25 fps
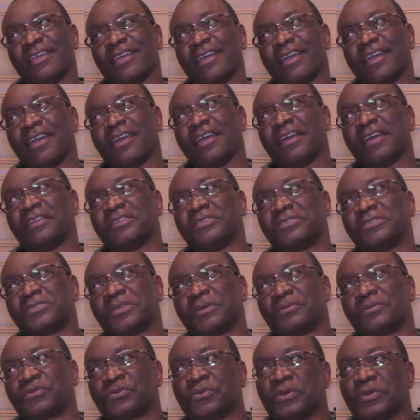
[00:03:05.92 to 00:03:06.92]
And
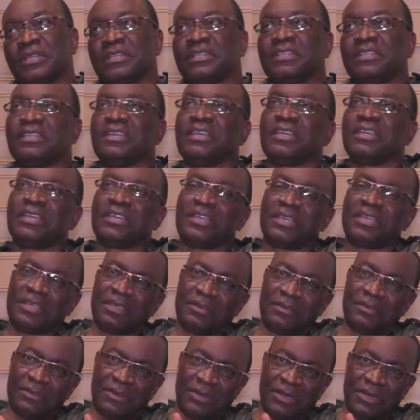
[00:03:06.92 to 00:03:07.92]

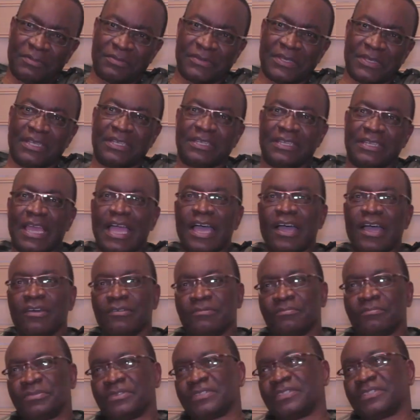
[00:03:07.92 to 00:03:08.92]
subsequently, ups and
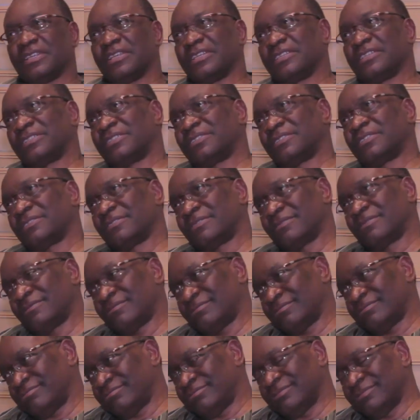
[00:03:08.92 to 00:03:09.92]
downs, business
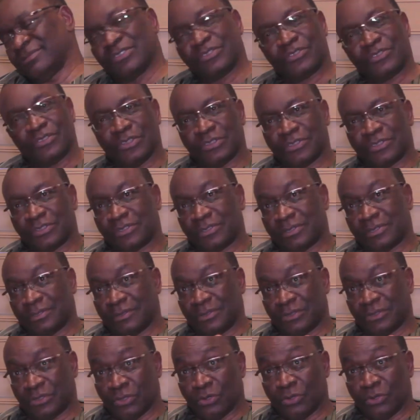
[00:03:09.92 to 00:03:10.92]
was not
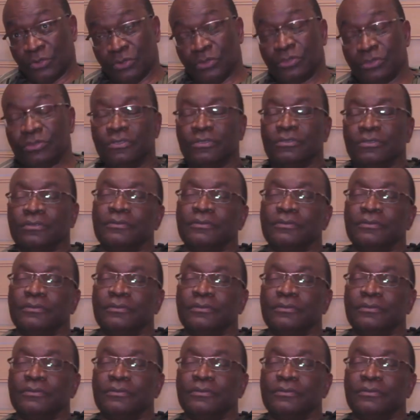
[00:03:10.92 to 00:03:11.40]
so good.